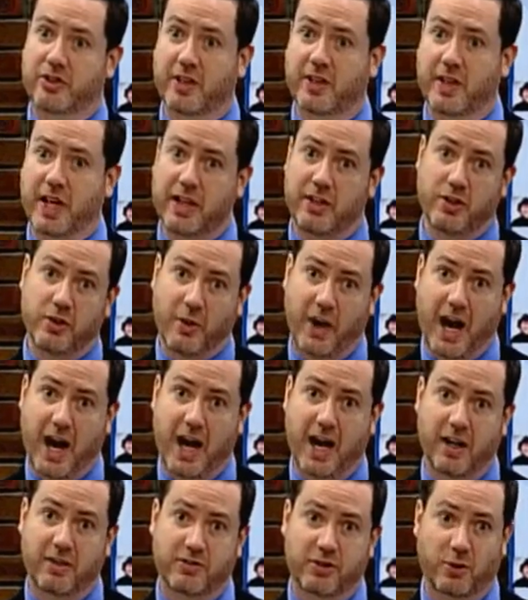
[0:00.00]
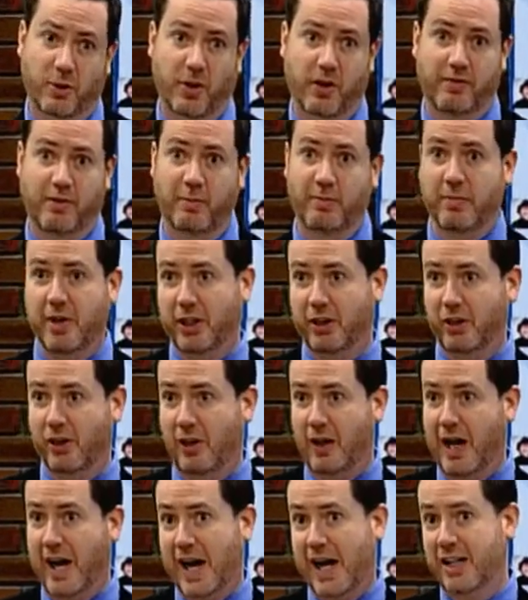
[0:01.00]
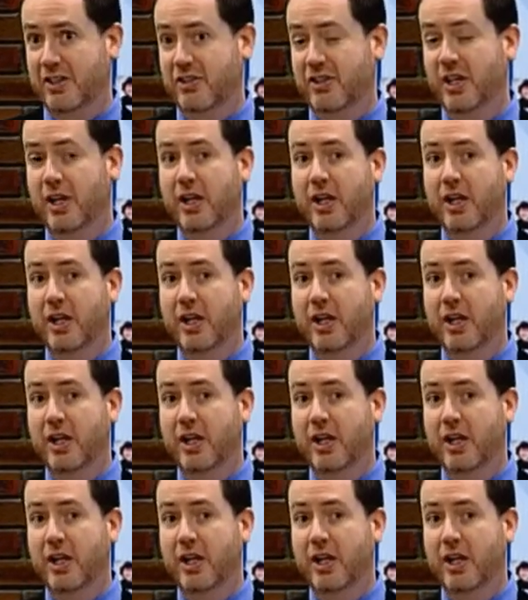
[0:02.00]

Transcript: and then you have sort of a middle class